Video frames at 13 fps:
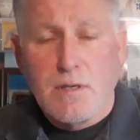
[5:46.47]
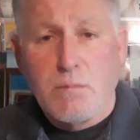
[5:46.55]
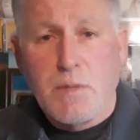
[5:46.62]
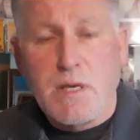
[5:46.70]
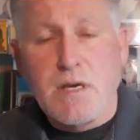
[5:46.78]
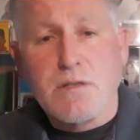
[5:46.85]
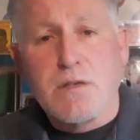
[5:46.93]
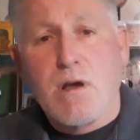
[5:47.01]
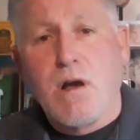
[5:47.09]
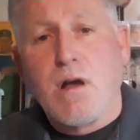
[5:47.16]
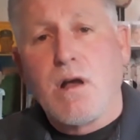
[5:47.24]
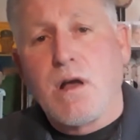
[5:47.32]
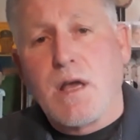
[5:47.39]
Because
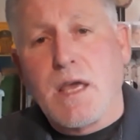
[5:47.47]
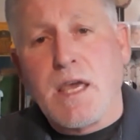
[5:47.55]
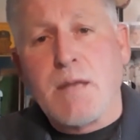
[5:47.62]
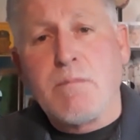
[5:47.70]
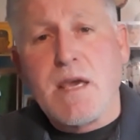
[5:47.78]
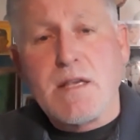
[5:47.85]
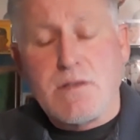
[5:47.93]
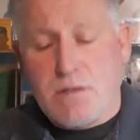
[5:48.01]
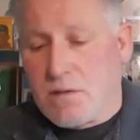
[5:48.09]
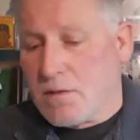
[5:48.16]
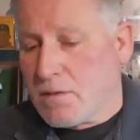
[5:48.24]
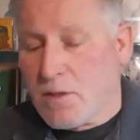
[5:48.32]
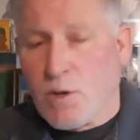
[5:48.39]

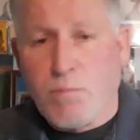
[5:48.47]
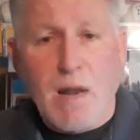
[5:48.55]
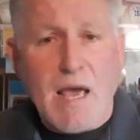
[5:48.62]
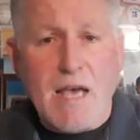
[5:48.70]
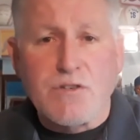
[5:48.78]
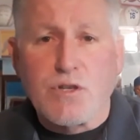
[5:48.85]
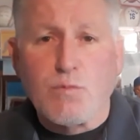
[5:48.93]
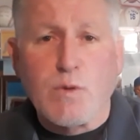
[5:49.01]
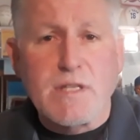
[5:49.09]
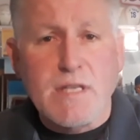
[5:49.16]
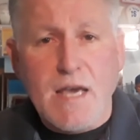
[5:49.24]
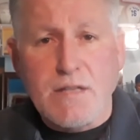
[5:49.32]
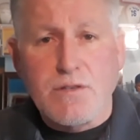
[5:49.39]
inmates, they're blasted
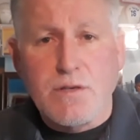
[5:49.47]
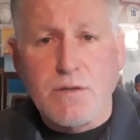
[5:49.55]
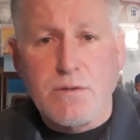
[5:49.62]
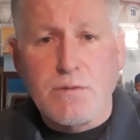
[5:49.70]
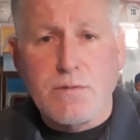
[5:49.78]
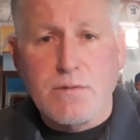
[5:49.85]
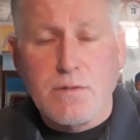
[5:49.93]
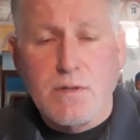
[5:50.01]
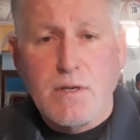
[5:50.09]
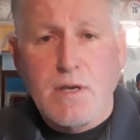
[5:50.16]
with tattoos,